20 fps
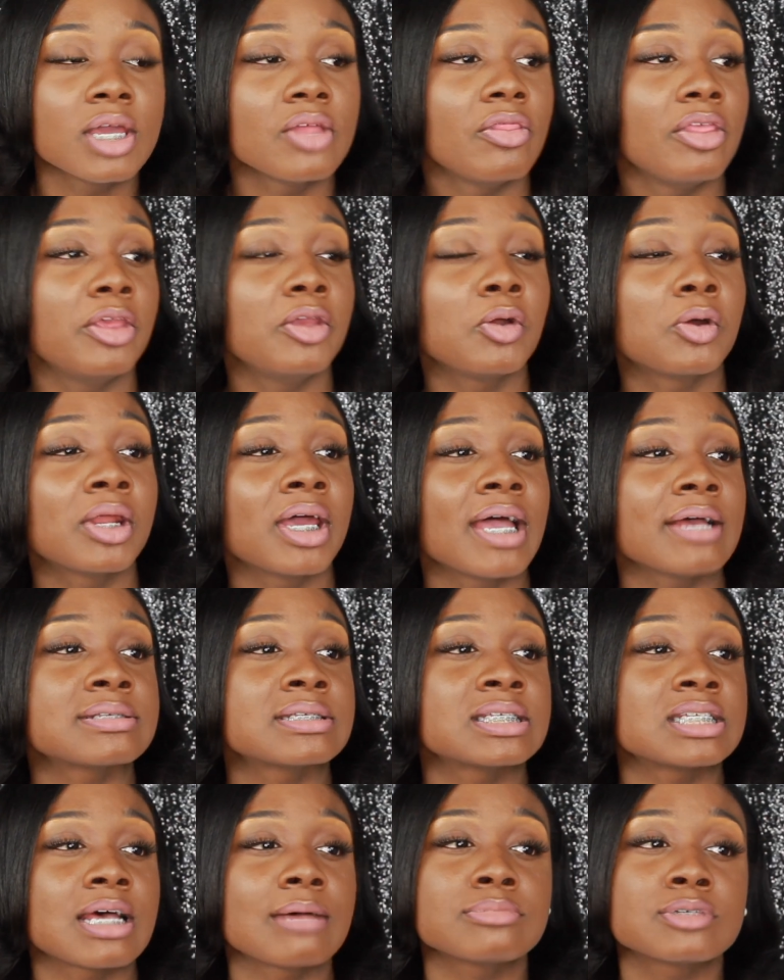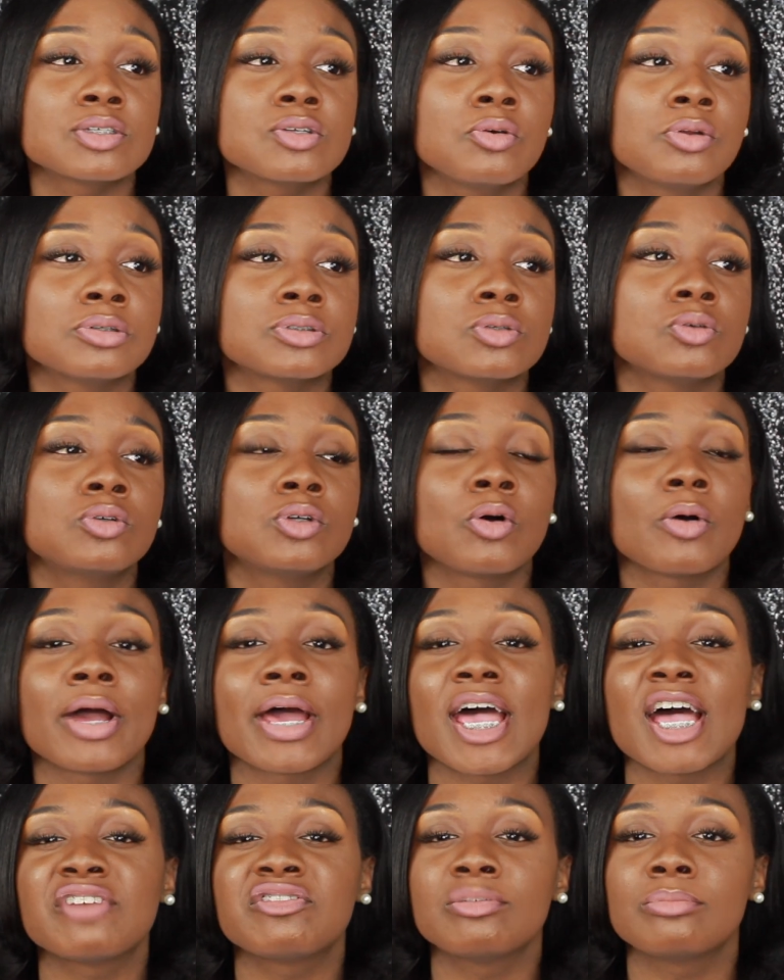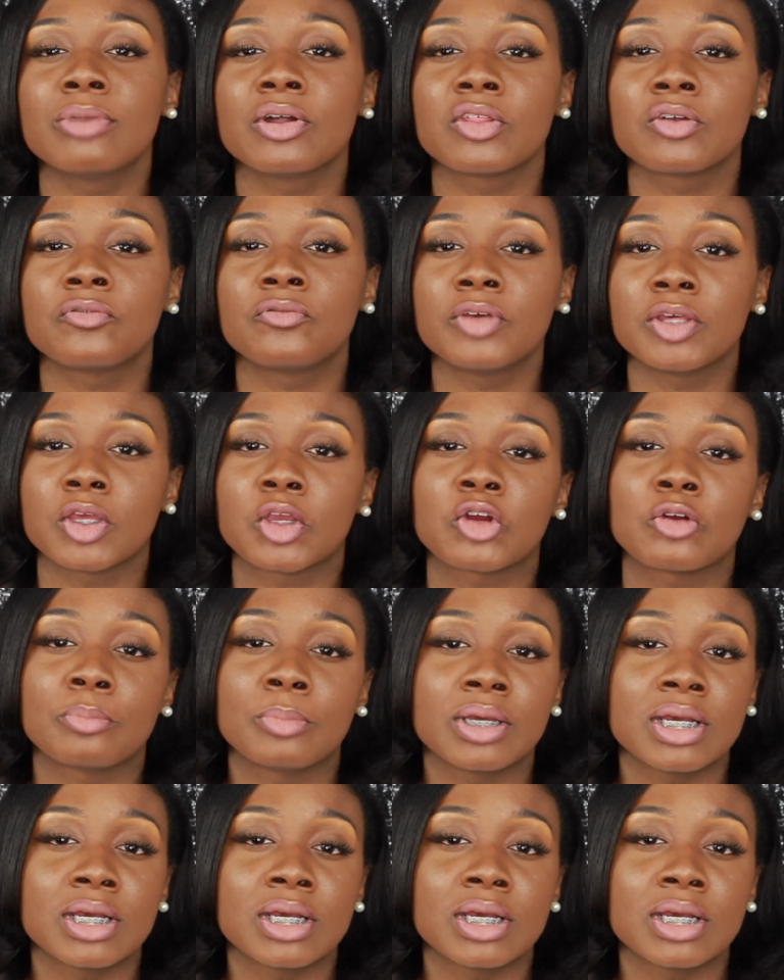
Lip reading: Then you're going to have some students who don't have a mother figure